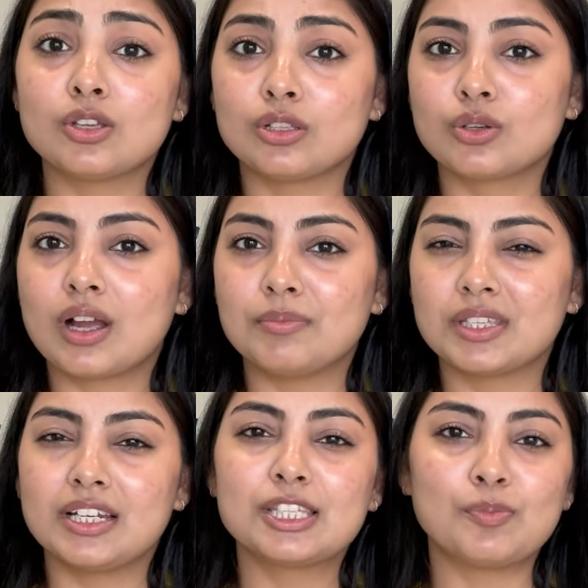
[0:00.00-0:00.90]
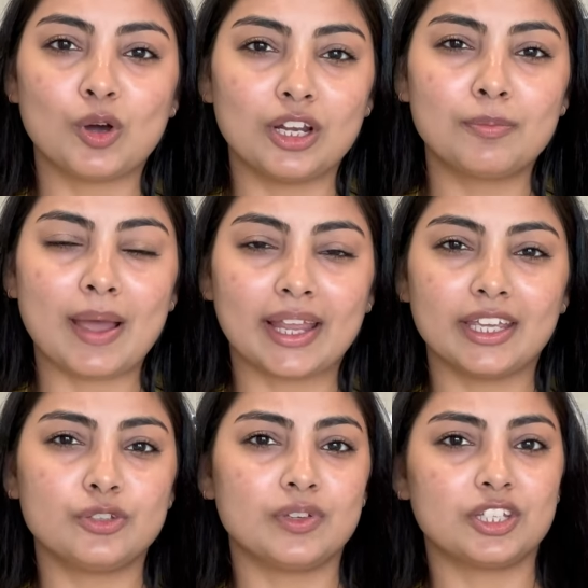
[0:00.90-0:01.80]
also comes in a smaller
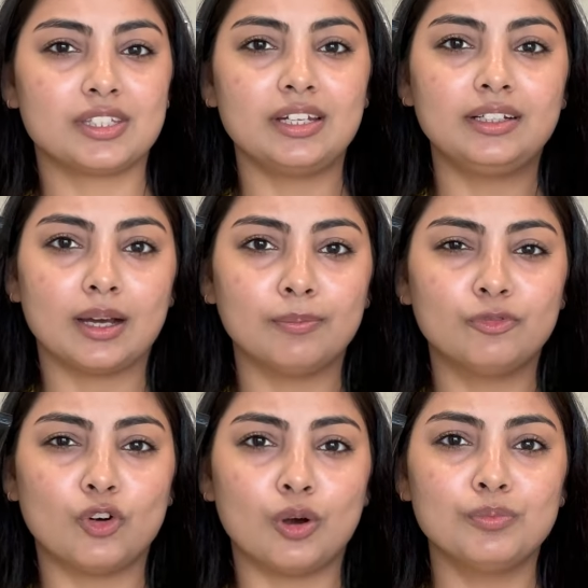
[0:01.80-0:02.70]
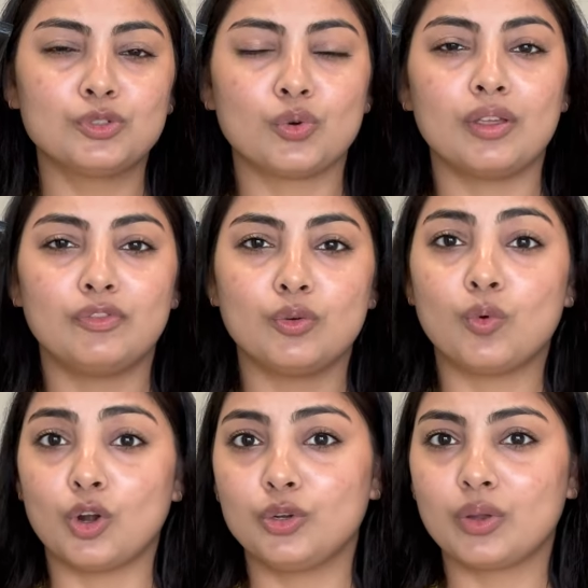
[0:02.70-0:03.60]
package which is in tub form, so if you
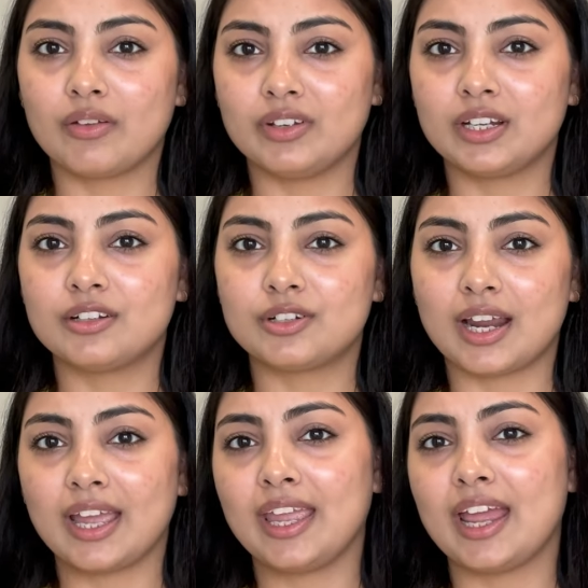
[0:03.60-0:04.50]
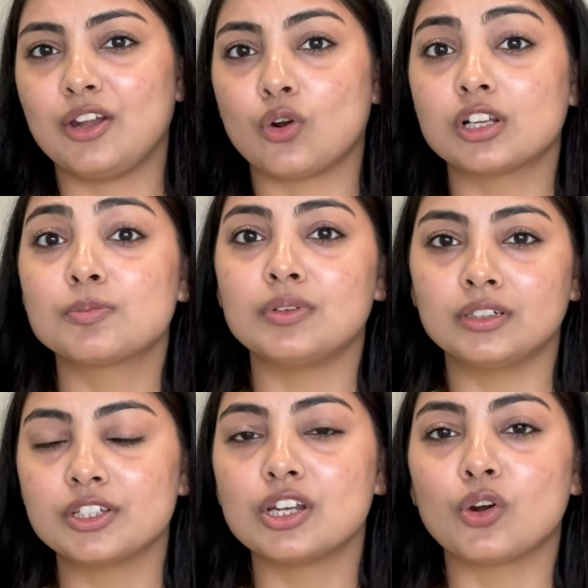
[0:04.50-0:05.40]
want to give it a try and not
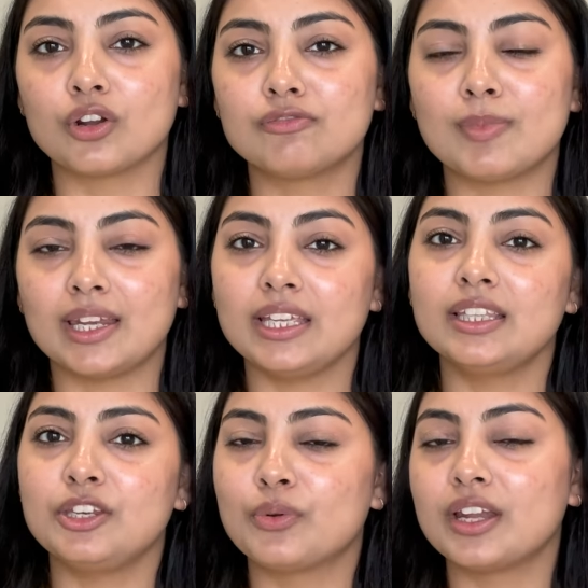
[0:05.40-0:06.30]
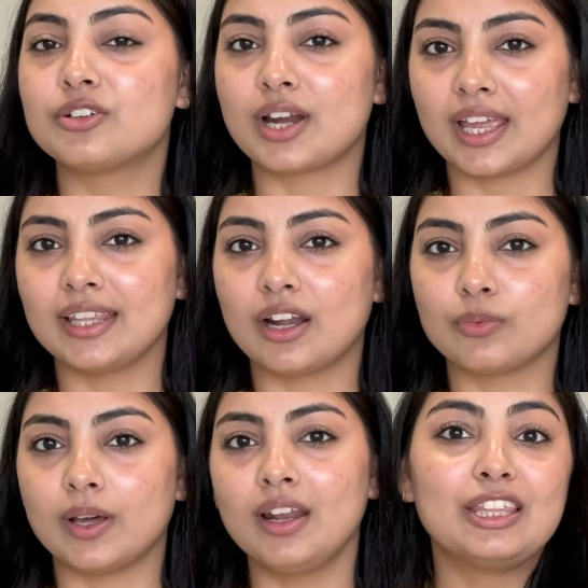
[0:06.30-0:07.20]
splurge a lot of money, then you can try that
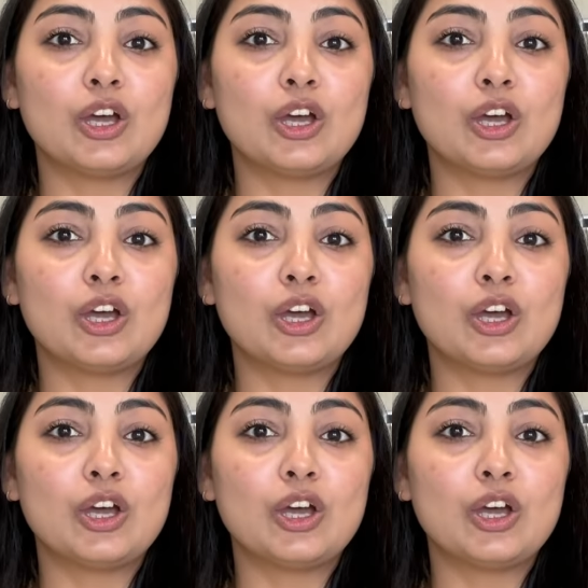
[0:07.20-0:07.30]
one. The